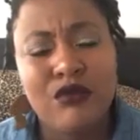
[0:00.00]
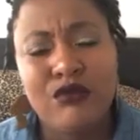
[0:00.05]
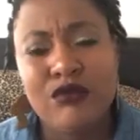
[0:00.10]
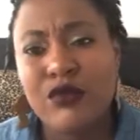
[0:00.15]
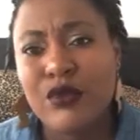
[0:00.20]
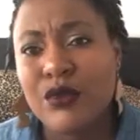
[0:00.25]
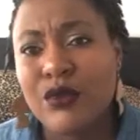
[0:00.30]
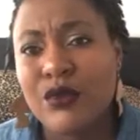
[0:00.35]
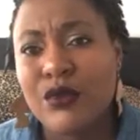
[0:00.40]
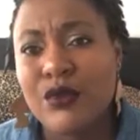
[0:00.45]

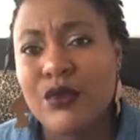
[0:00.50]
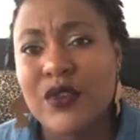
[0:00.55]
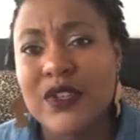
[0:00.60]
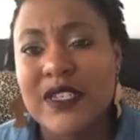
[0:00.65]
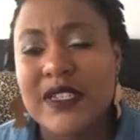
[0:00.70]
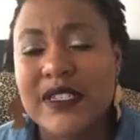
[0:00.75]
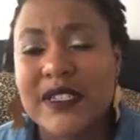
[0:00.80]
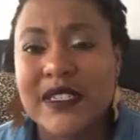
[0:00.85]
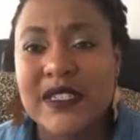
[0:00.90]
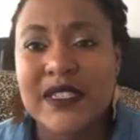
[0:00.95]
rude
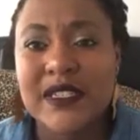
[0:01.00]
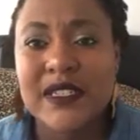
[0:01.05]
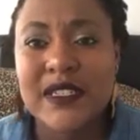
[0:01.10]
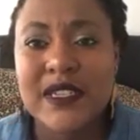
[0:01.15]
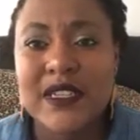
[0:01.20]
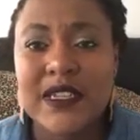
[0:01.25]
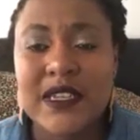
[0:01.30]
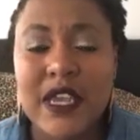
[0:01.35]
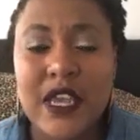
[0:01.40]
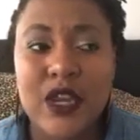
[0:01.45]
and
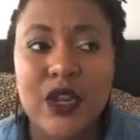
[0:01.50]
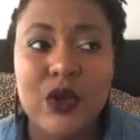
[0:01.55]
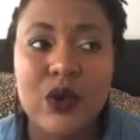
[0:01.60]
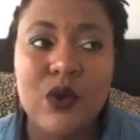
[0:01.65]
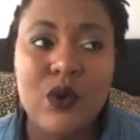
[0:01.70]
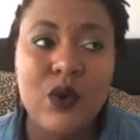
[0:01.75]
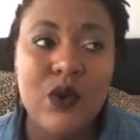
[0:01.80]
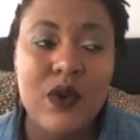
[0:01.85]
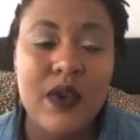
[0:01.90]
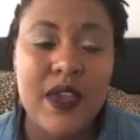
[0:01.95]
distant and
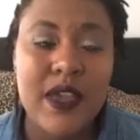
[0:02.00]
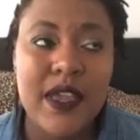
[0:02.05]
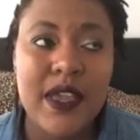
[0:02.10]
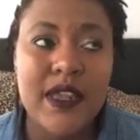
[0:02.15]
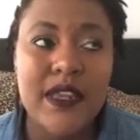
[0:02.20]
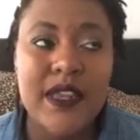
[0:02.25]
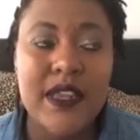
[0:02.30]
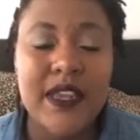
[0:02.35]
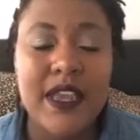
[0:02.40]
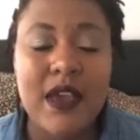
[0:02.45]

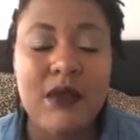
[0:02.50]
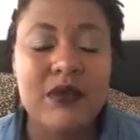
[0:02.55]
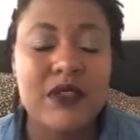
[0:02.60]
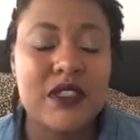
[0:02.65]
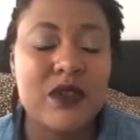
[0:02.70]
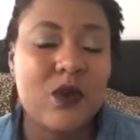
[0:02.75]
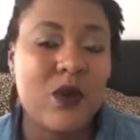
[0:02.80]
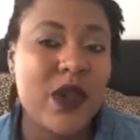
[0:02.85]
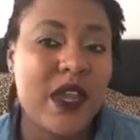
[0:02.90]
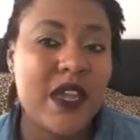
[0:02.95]
annoyed, and that
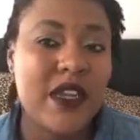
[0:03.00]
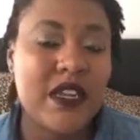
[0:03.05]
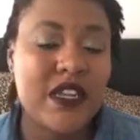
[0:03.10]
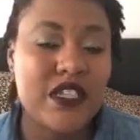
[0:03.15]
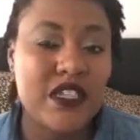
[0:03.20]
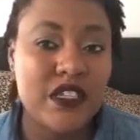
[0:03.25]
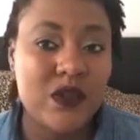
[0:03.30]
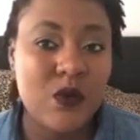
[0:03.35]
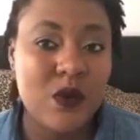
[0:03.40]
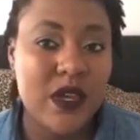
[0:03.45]
was a way
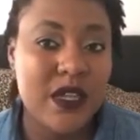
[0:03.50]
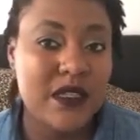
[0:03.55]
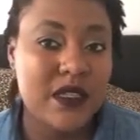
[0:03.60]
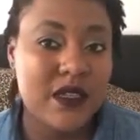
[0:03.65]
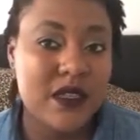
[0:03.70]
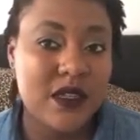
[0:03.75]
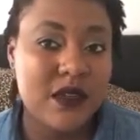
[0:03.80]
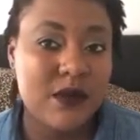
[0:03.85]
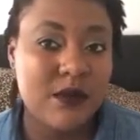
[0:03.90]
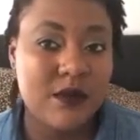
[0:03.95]
that she
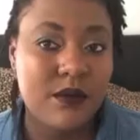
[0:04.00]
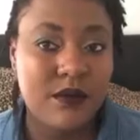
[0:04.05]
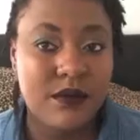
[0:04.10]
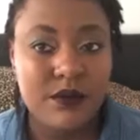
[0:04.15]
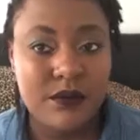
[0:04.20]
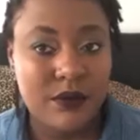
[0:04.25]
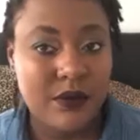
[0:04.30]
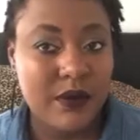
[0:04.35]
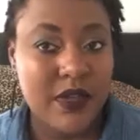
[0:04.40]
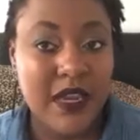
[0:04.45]
wasn't
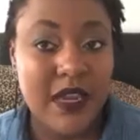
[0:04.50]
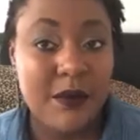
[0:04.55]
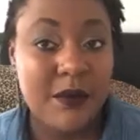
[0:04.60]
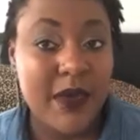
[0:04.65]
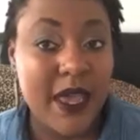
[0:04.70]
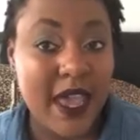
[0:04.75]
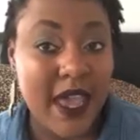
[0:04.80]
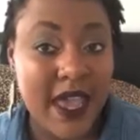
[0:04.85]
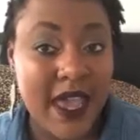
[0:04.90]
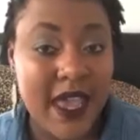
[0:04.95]
in the
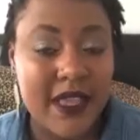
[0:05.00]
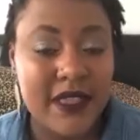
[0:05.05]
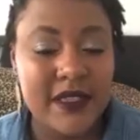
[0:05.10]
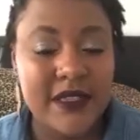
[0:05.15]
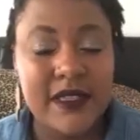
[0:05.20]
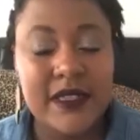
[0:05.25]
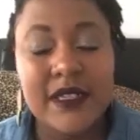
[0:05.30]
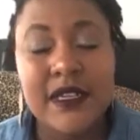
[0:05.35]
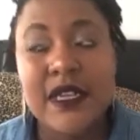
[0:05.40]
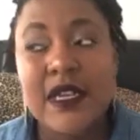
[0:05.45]

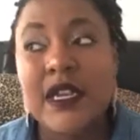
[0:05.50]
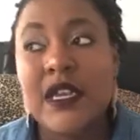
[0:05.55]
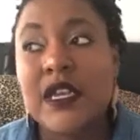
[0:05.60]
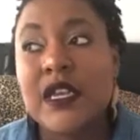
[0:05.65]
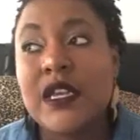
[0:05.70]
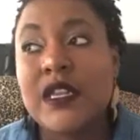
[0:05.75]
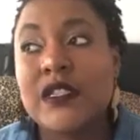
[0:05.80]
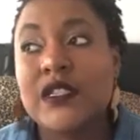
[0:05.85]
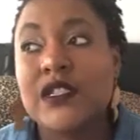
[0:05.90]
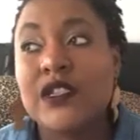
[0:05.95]
past.
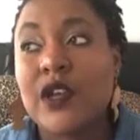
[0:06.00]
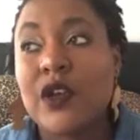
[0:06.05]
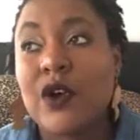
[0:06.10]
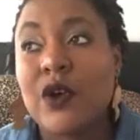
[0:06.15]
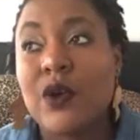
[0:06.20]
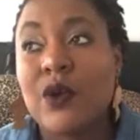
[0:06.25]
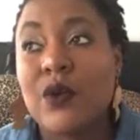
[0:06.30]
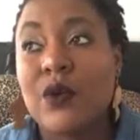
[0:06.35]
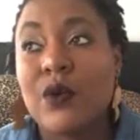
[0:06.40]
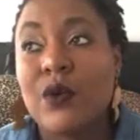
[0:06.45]

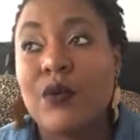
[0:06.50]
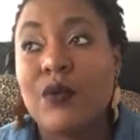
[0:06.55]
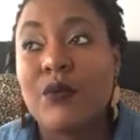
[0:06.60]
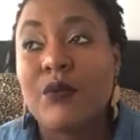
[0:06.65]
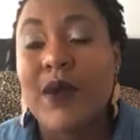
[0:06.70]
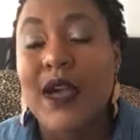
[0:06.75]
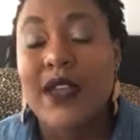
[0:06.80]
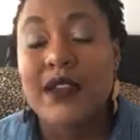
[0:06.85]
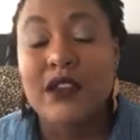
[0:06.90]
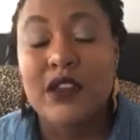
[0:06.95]
So
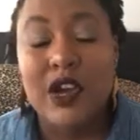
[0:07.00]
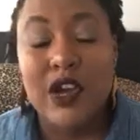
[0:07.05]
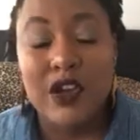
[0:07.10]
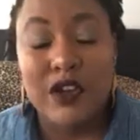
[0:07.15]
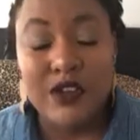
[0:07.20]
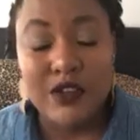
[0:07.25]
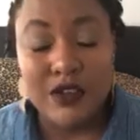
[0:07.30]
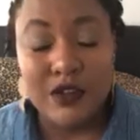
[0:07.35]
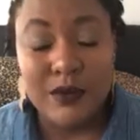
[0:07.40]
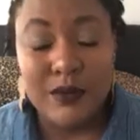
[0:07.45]
my
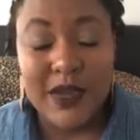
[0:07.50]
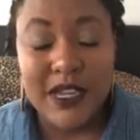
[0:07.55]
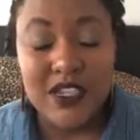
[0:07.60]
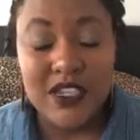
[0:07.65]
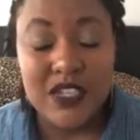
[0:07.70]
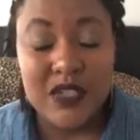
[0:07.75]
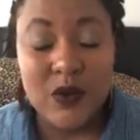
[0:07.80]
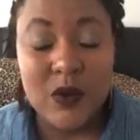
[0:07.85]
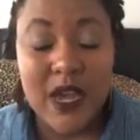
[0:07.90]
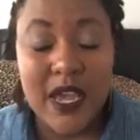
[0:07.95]
doctor, my
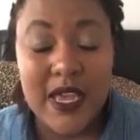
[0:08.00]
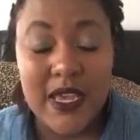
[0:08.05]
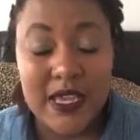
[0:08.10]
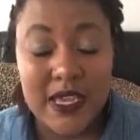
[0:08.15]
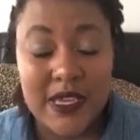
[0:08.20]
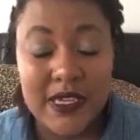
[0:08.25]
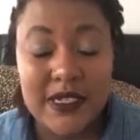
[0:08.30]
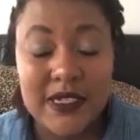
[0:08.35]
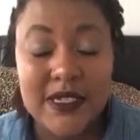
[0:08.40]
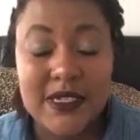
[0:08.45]

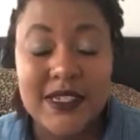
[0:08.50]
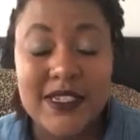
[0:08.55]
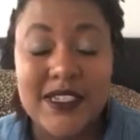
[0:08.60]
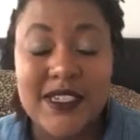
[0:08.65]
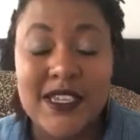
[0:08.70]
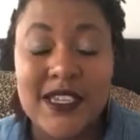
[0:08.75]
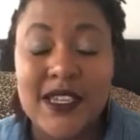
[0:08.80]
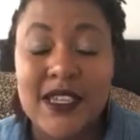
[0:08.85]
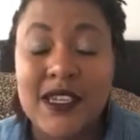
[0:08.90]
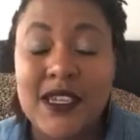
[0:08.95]
GYN,
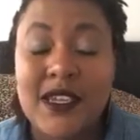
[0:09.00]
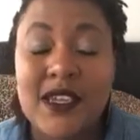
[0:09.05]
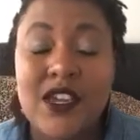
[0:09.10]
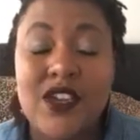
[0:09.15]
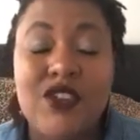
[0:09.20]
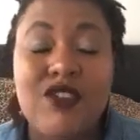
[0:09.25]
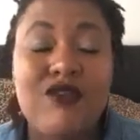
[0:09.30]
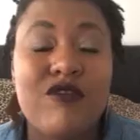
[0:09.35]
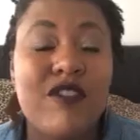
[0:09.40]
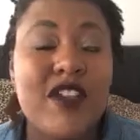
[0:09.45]

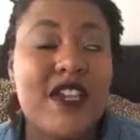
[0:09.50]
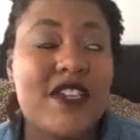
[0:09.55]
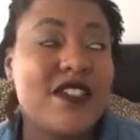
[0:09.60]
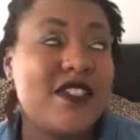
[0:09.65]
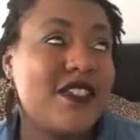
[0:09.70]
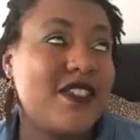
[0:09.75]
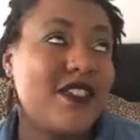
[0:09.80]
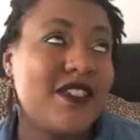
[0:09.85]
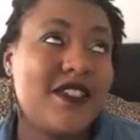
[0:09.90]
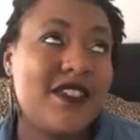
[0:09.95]

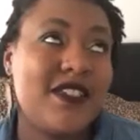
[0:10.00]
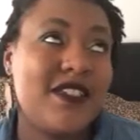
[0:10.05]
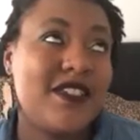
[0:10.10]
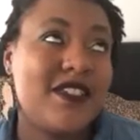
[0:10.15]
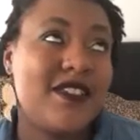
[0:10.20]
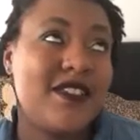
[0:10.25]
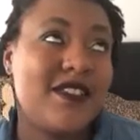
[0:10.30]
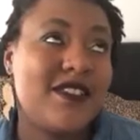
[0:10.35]
graciously,